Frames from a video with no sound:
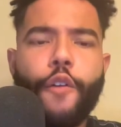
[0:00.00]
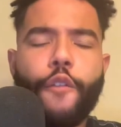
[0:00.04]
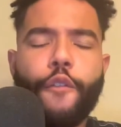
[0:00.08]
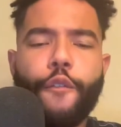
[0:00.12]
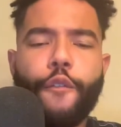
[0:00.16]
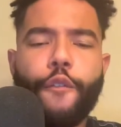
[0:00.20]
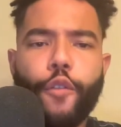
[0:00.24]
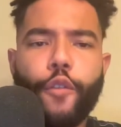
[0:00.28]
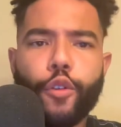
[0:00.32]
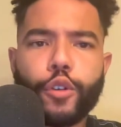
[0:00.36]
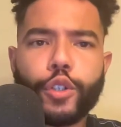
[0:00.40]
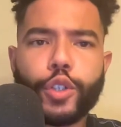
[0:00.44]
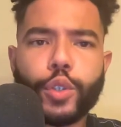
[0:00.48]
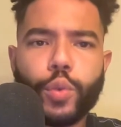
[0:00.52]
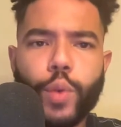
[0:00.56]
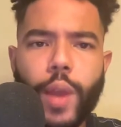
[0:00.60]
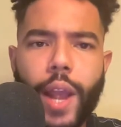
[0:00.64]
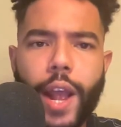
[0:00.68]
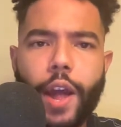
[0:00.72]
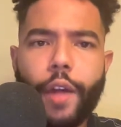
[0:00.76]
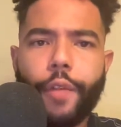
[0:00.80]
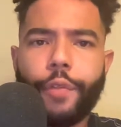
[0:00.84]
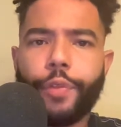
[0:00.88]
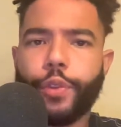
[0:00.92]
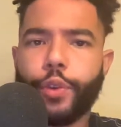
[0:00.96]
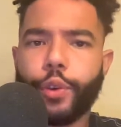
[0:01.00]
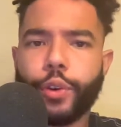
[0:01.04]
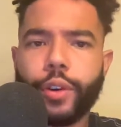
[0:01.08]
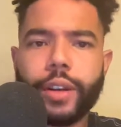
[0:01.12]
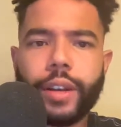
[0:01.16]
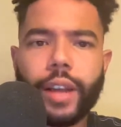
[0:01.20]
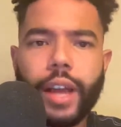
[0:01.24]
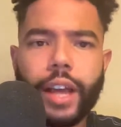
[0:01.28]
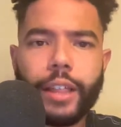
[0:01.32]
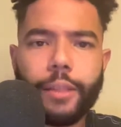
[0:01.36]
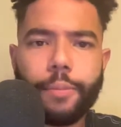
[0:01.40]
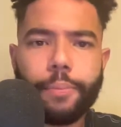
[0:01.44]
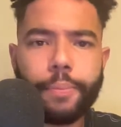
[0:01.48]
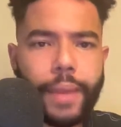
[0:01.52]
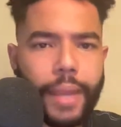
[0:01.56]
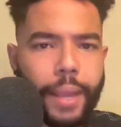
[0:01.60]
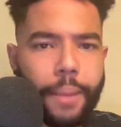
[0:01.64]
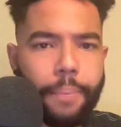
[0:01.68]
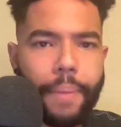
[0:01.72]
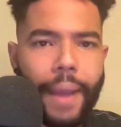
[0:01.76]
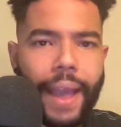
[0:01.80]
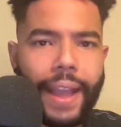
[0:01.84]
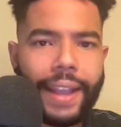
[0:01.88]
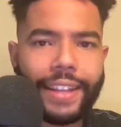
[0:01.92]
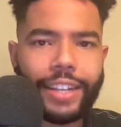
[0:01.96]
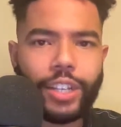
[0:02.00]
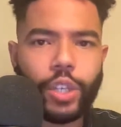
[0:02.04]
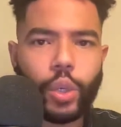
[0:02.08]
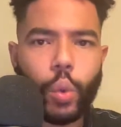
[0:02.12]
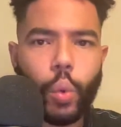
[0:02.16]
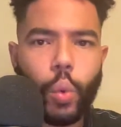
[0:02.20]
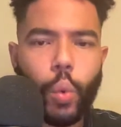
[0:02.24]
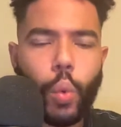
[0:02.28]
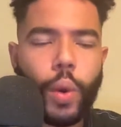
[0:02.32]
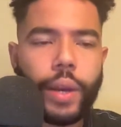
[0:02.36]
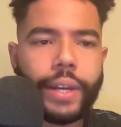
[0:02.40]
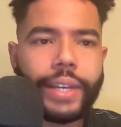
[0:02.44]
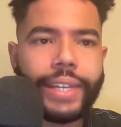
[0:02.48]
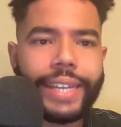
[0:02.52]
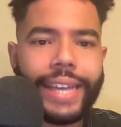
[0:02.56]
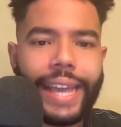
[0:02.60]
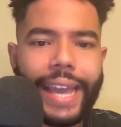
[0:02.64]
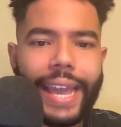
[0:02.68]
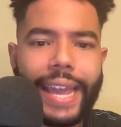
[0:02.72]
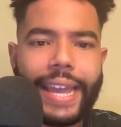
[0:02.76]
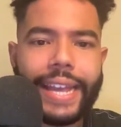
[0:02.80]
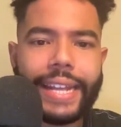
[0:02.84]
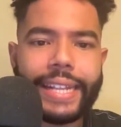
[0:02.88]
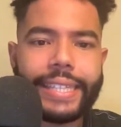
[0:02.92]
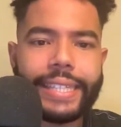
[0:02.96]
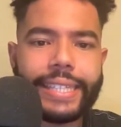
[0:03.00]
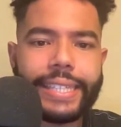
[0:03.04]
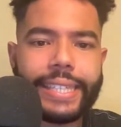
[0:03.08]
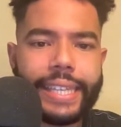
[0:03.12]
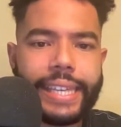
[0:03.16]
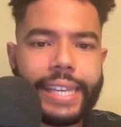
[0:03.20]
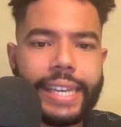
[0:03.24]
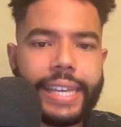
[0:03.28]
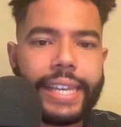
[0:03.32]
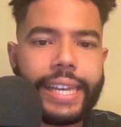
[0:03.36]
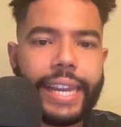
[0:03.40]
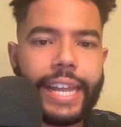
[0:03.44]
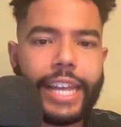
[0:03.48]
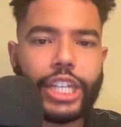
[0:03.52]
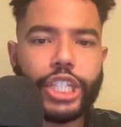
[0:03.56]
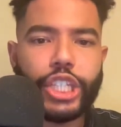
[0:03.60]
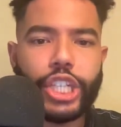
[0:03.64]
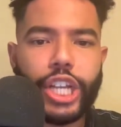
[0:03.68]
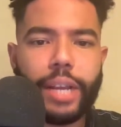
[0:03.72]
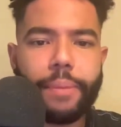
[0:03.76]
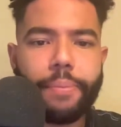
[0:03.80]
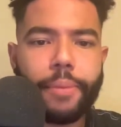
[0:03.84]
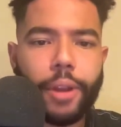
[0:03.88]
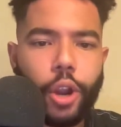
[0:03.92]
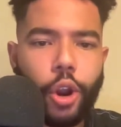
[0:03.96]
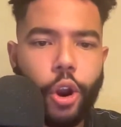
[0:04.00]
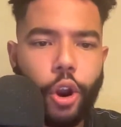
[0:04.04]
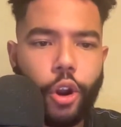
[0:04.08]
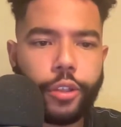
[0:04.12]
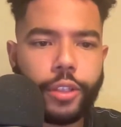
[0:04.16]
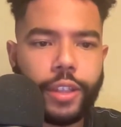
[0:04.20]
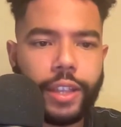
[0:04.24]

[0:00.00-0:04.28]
first round 39th pick back in 2018. And Jake McCarthy